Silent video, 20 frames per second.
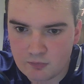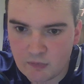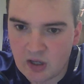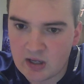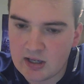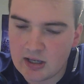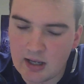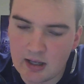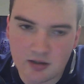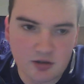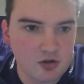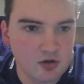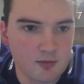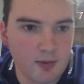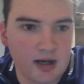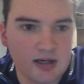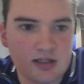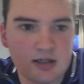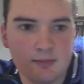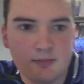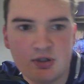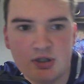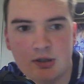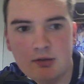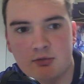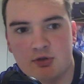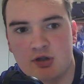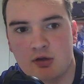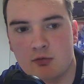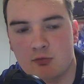Yeah, sorry, my team
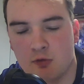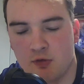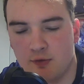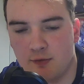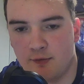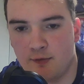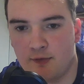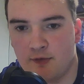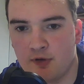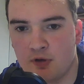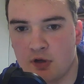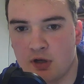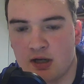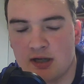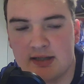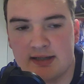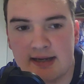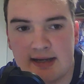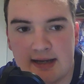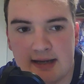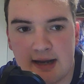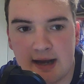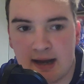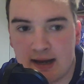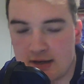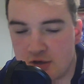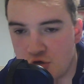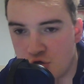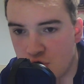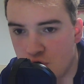sheet's out of date. I
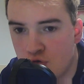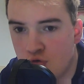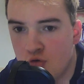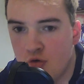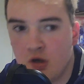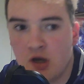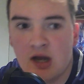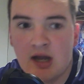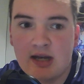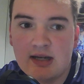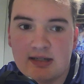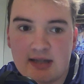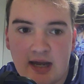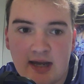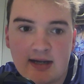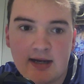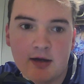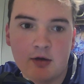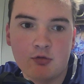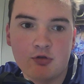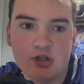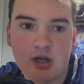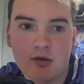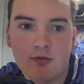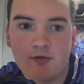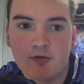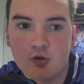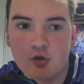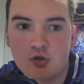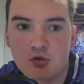knew Ted Hill's in
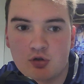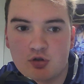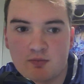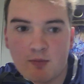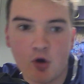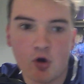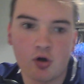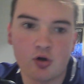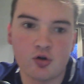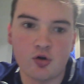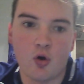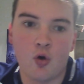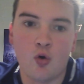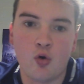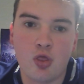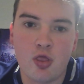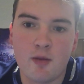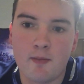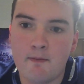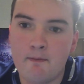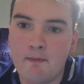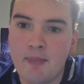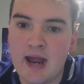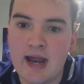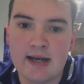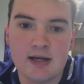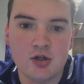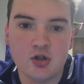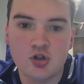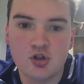for George Martin on the
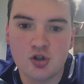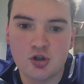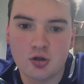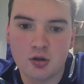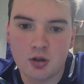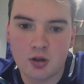bench.